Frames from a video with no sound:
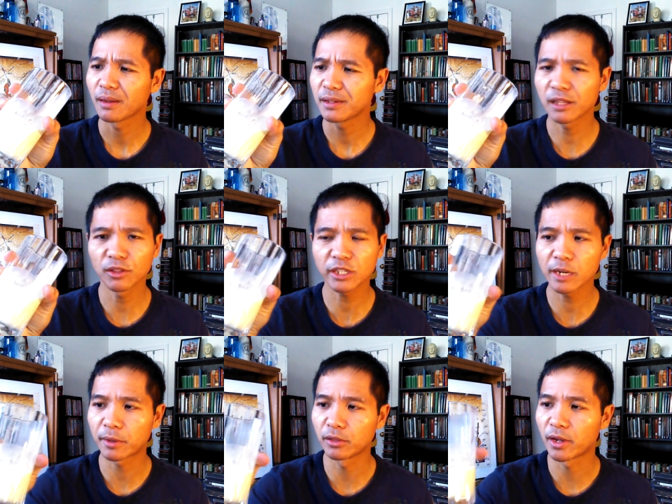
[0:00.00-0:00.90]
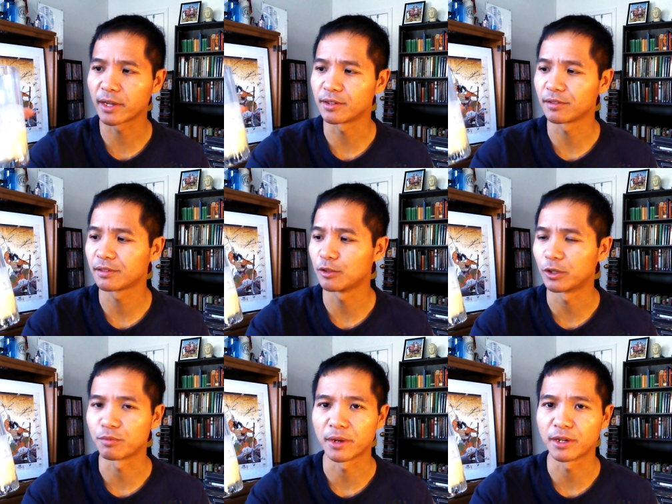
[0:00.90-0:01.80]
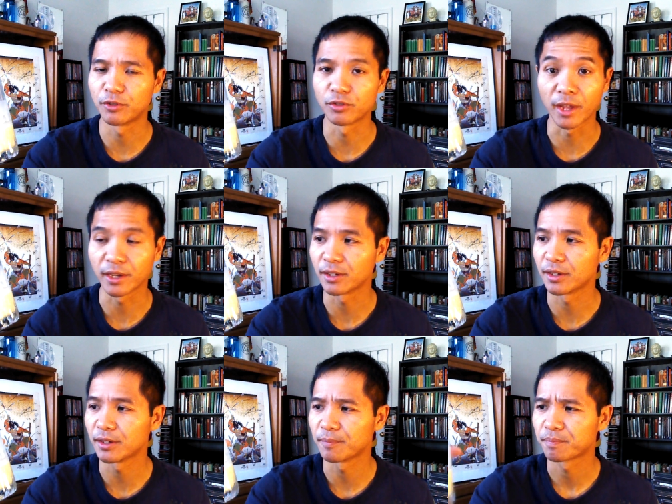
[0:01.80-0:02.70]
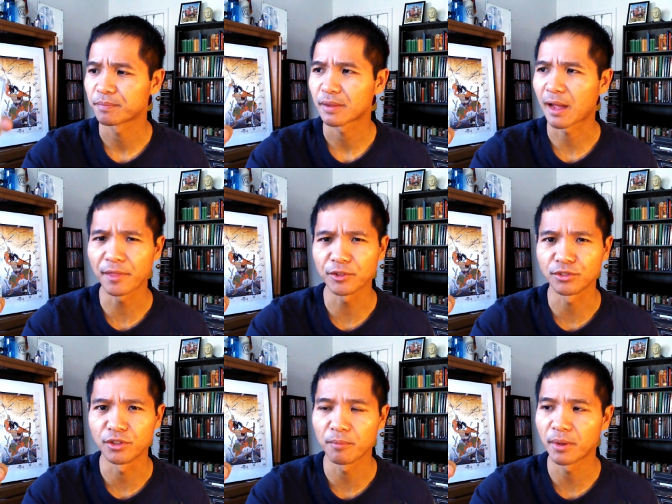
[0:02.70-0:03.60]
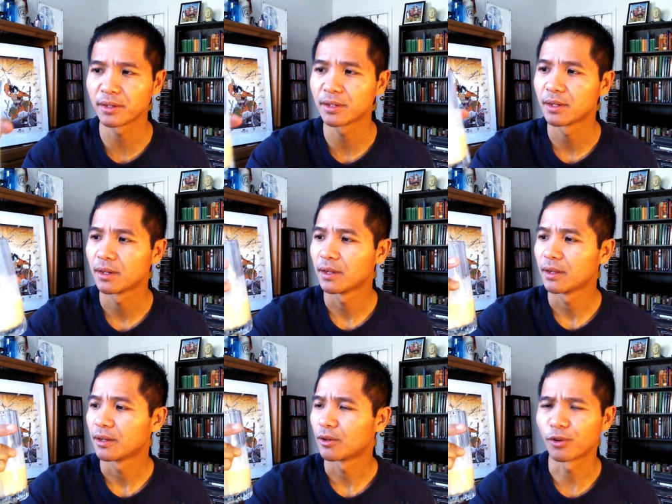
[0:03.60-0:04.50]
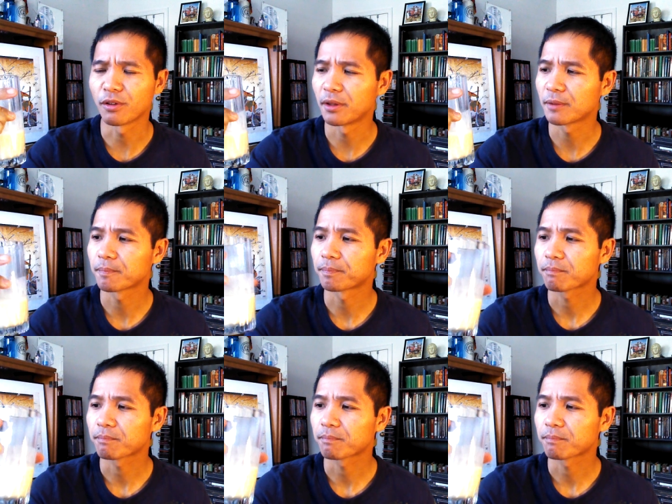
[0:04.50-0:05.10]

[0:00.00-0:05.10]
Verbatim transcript: yeah, look it up online just see what it's made of. There's egg in it. I think there's nutmeg or something.